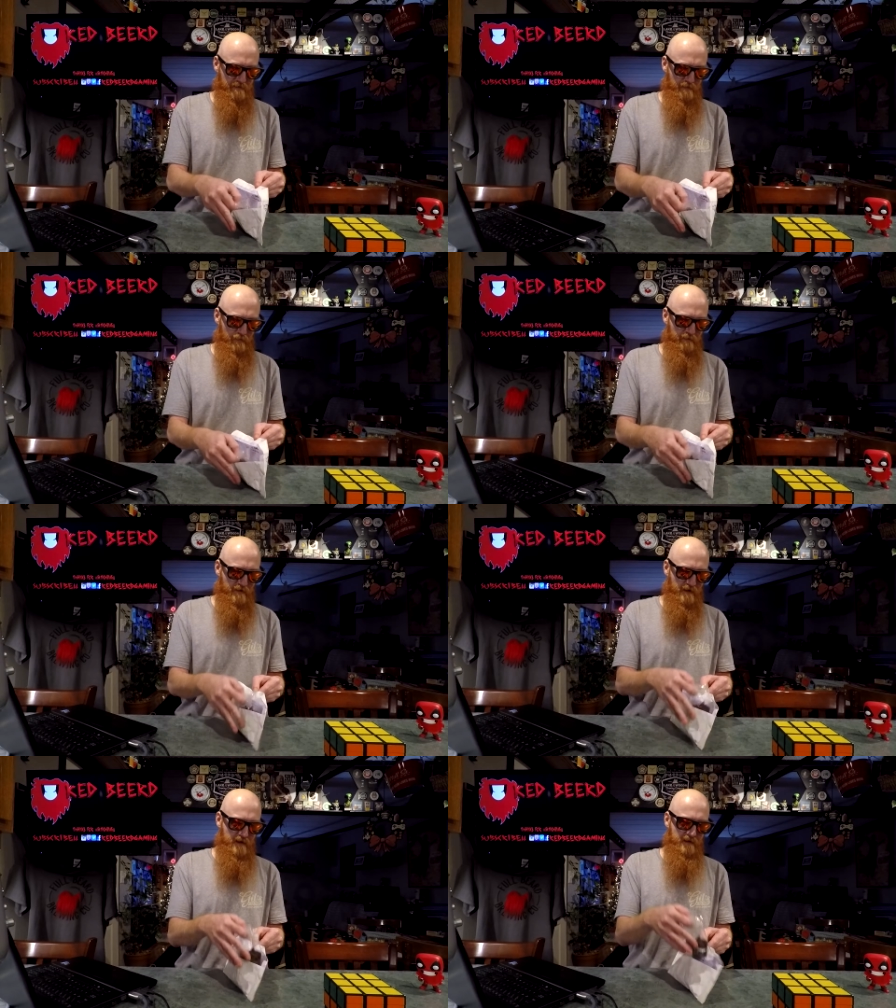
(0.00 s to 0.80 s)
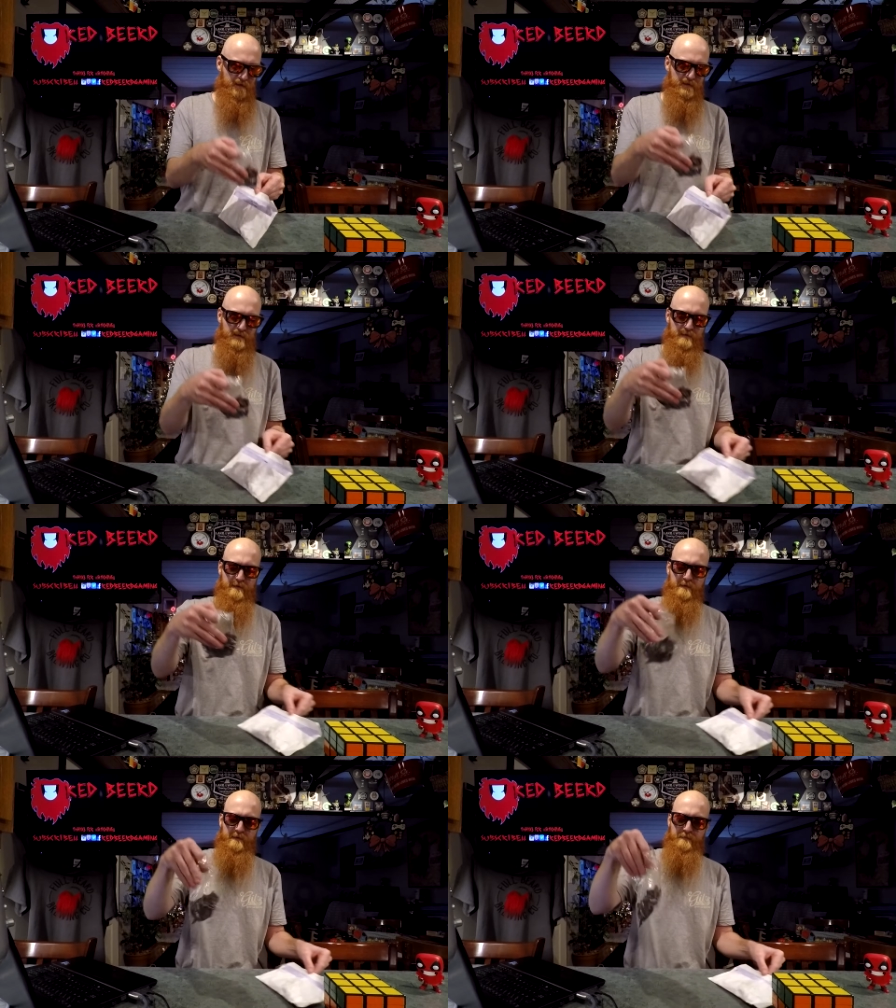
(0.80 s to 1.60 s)
we've got
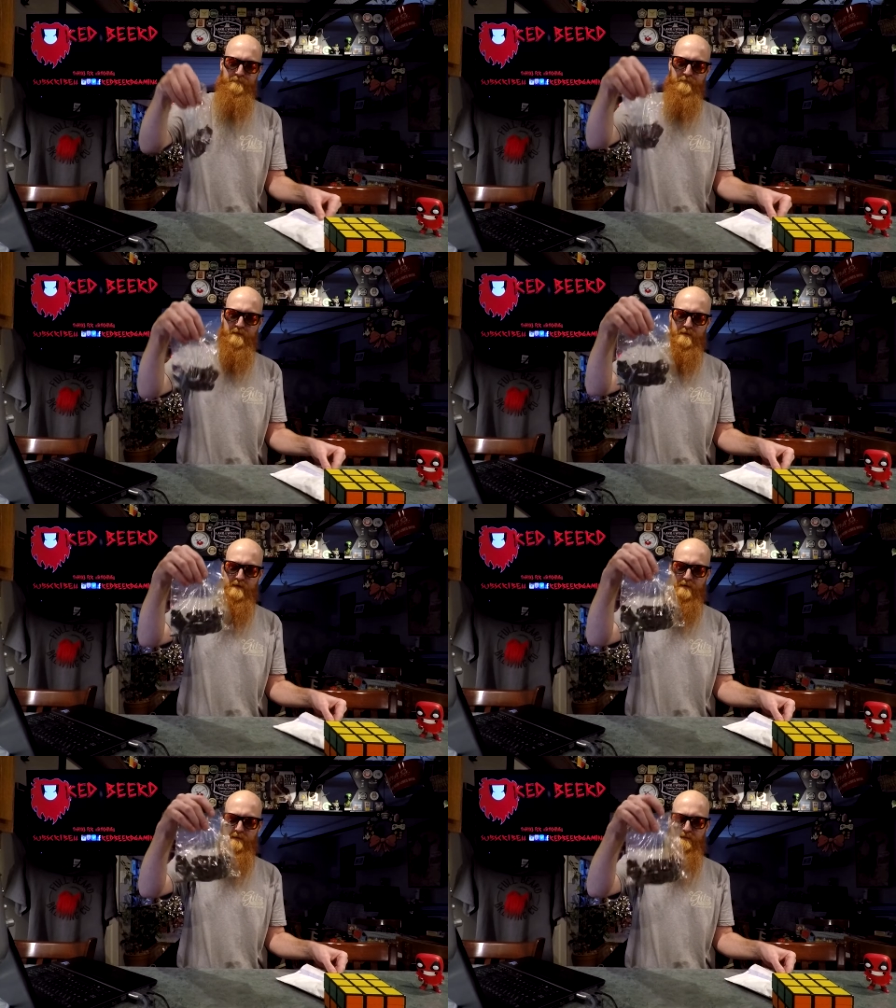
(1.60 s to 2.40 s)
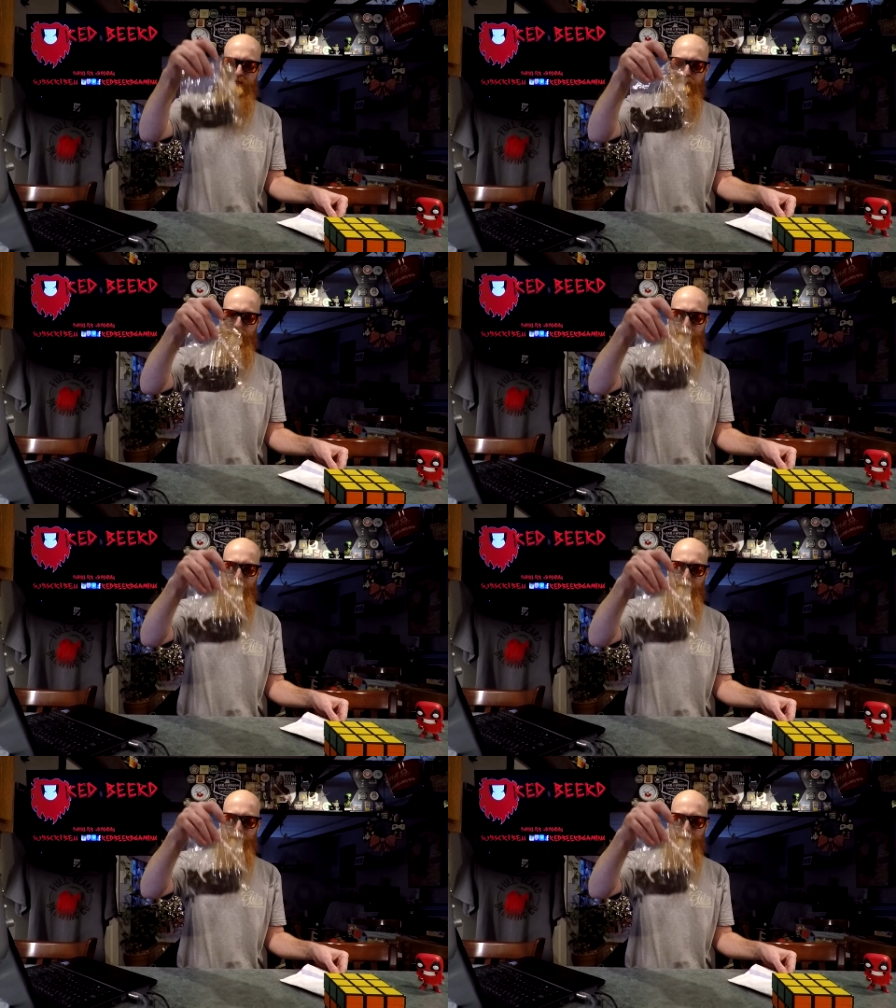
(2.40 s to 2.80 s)
a little sandwich